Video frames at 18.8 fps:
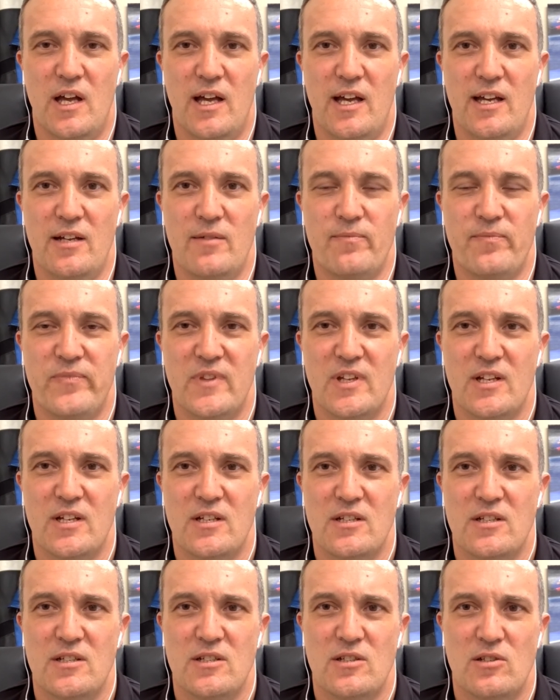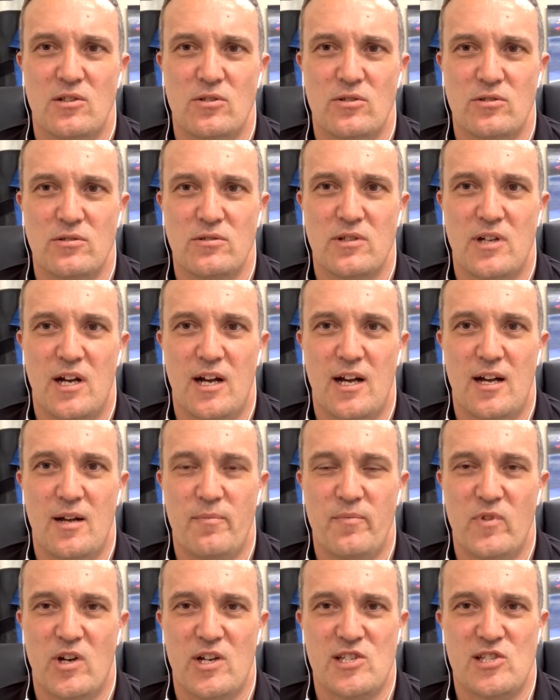And look,
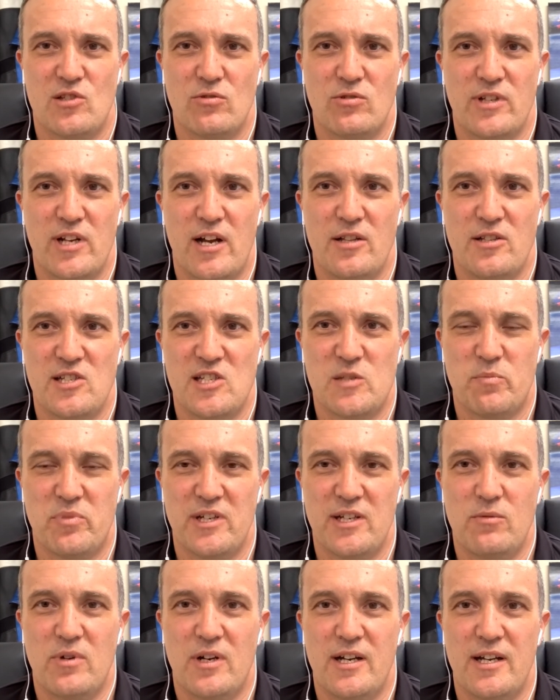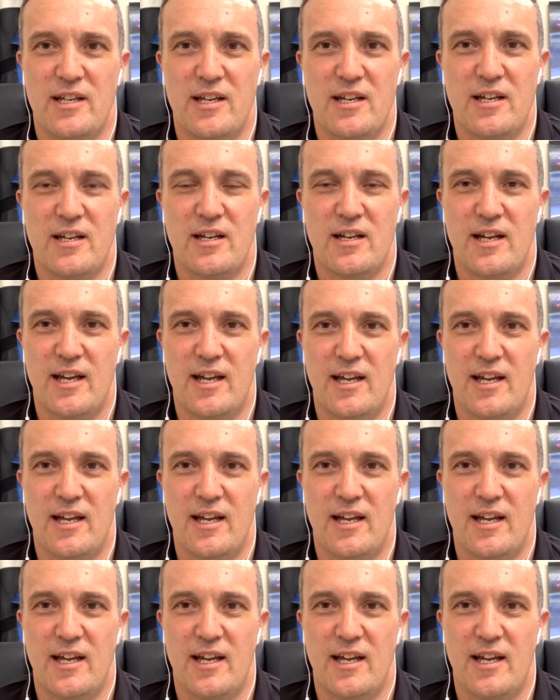I still go to the Speedway,